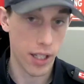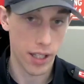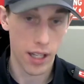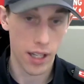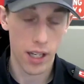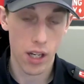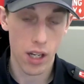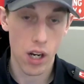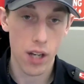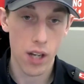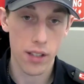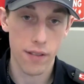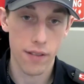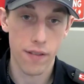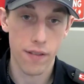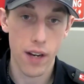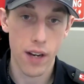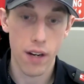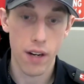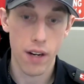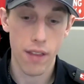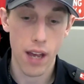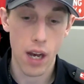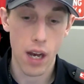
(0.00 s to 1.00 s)
can cause a
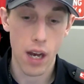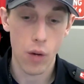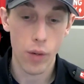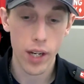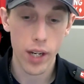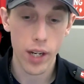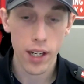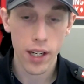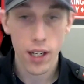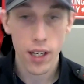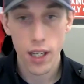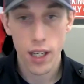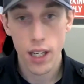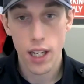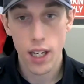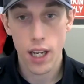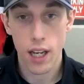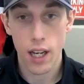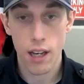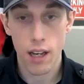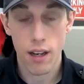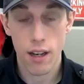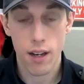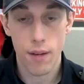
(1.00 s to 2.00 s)
fire that way.
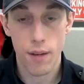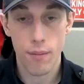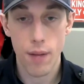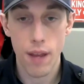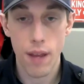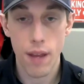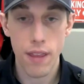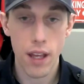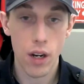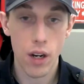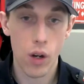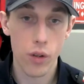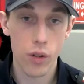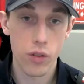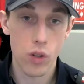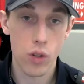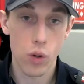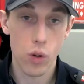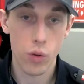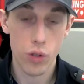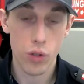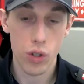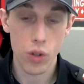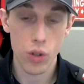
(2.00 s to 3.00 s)
And then
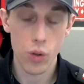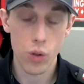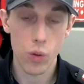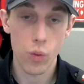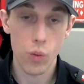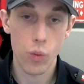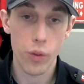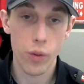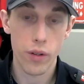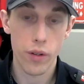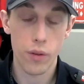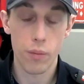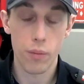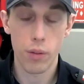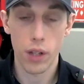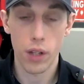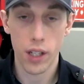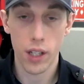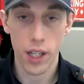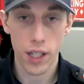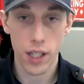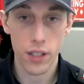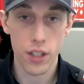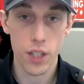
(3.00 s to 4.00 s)
also too, with you
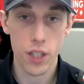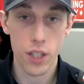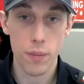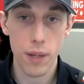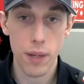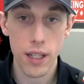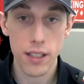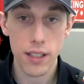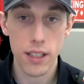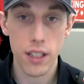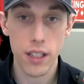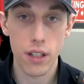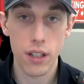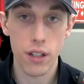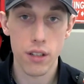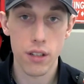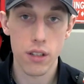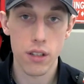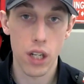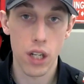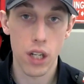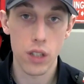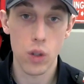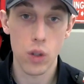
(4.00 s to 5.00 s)
plugging in your space heaters,
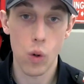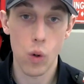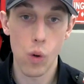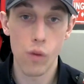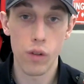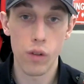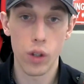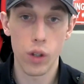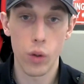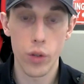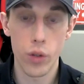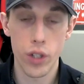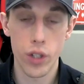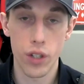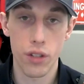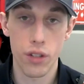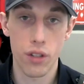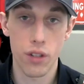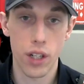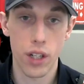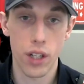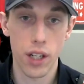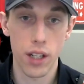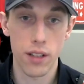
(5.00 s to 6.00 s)
not to overload your
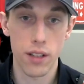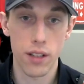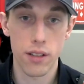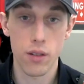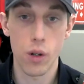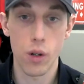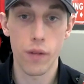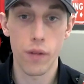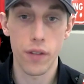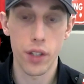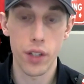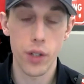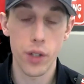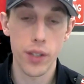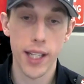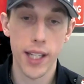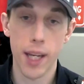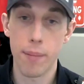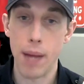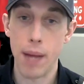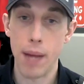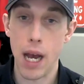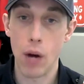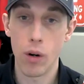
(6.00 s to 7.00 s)
circuits. So if you're using
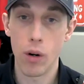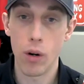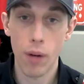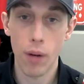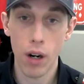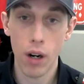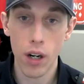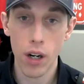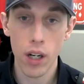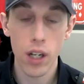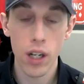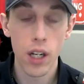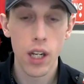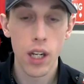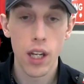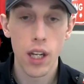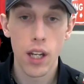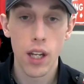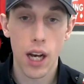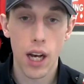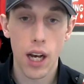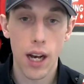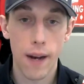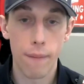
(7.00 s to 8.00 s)
a power bar,
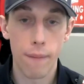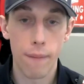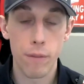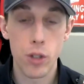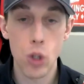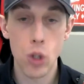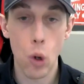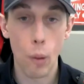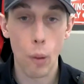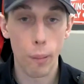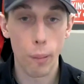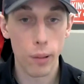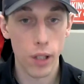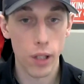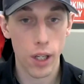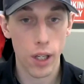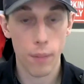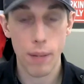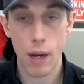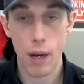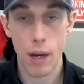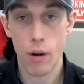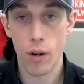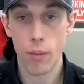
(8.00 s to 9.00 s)
don't plug
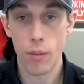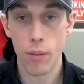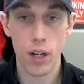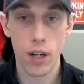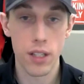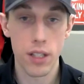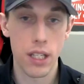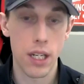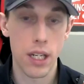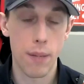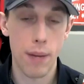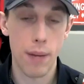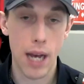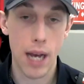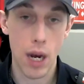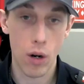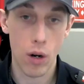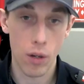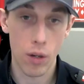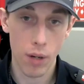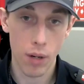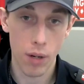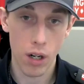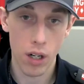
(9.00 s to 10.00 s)
power bars into
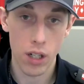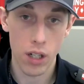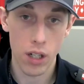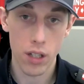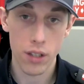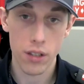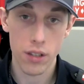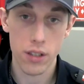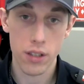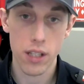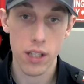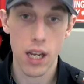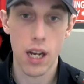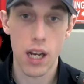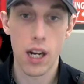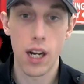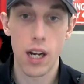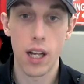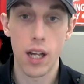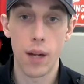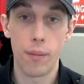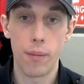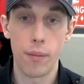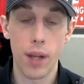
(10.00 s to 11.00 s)
power bars,
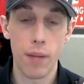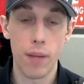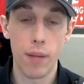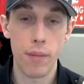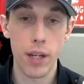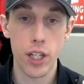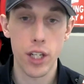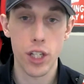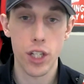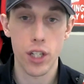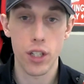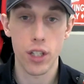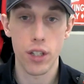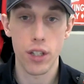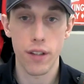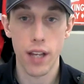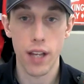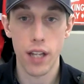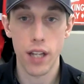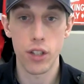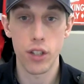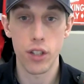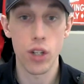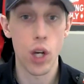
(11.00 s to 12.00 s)
and make sure
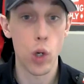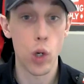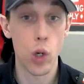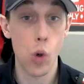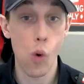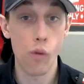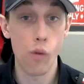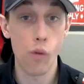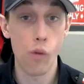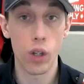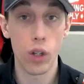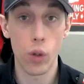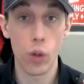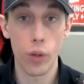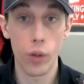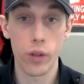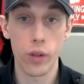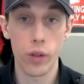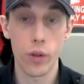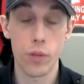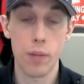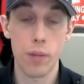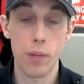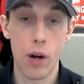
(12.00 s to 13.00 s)
that you're not overloading
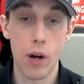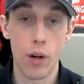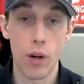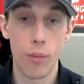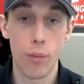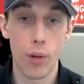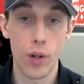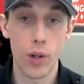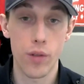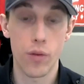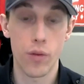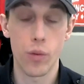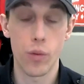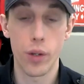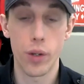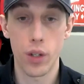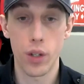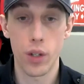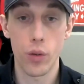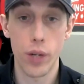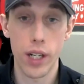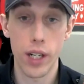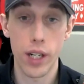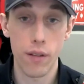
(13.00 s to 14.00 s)
those power bars for what they're
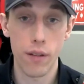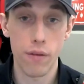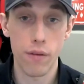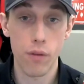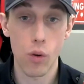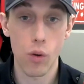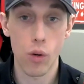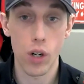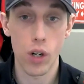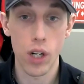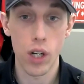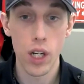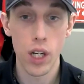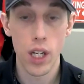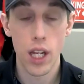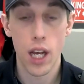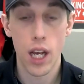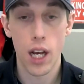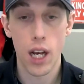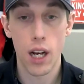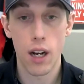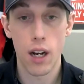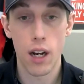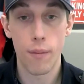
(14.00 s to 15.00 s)
rated for.
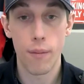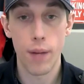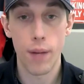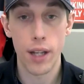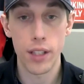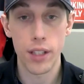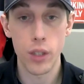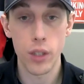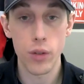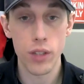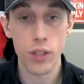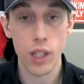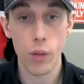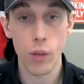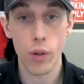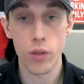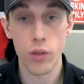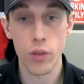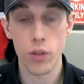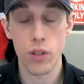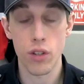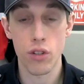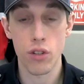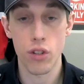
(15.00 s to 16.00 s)
And using the ones
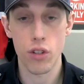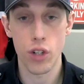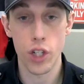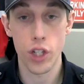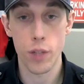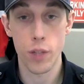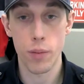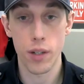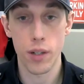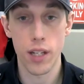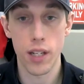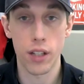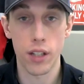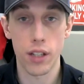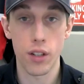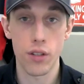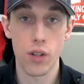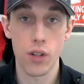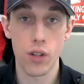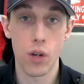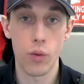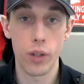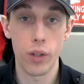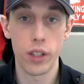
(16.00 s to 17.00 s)
with the surge protectors
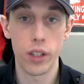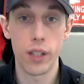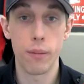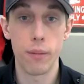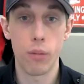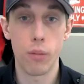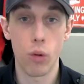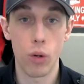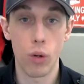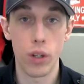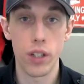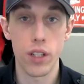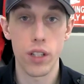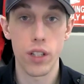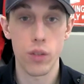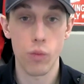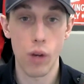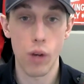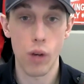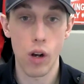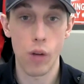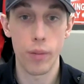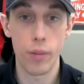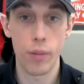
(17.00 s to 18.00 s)
are really important as
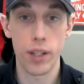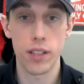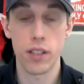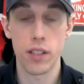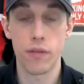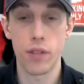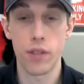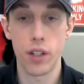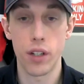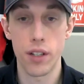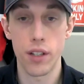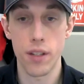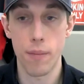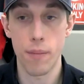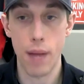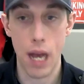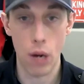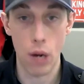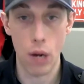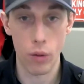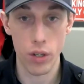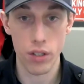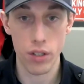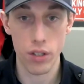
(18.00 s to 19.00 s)
well, because if there is a
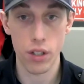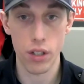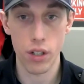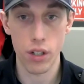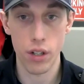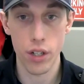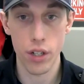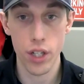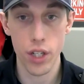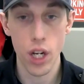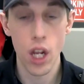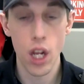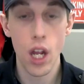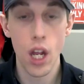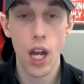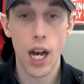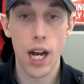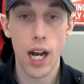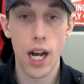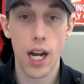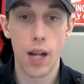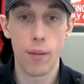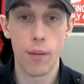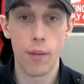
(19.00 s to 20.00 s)
power surge,
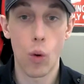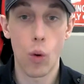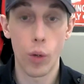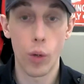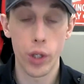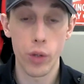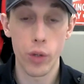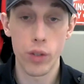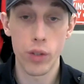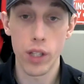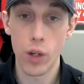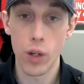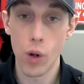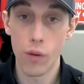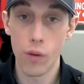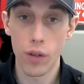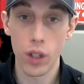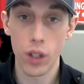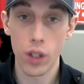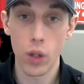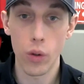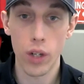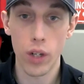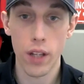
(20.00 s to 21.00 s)
or you did
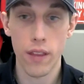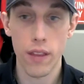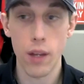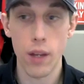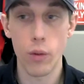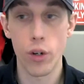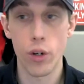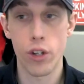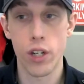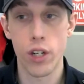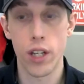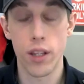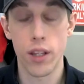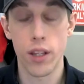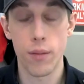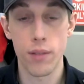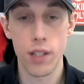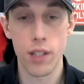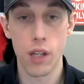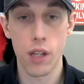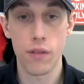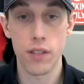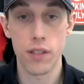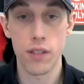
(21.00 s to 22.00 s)
overload it, they will shut
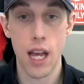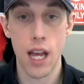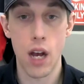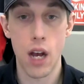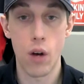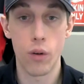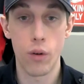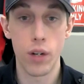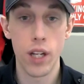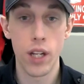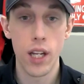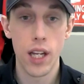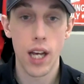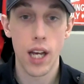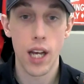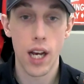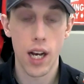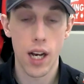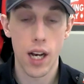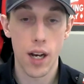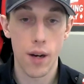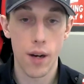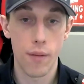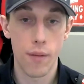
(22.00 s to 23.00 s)
themselves down,
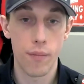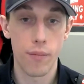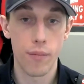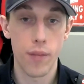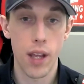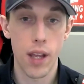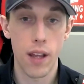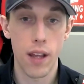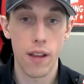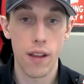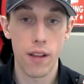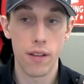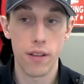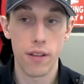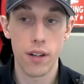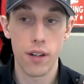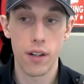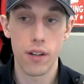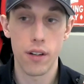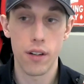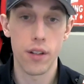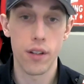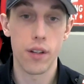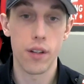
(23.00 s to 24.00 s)
and
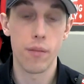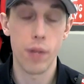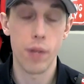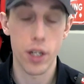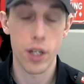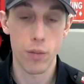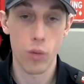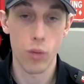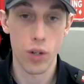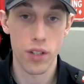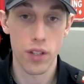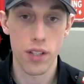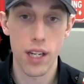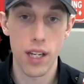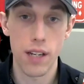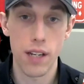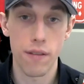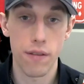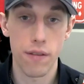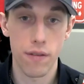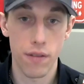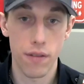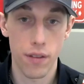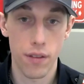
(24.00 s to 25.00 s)
they're much more
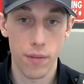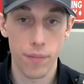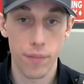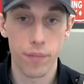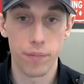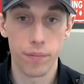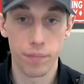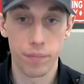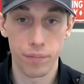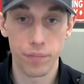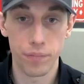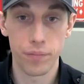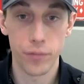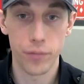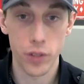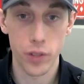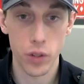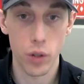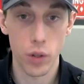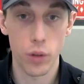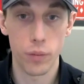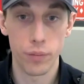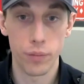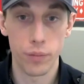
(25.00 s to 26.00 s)
safe.
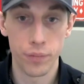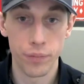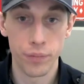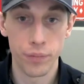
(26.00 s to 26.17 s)
So.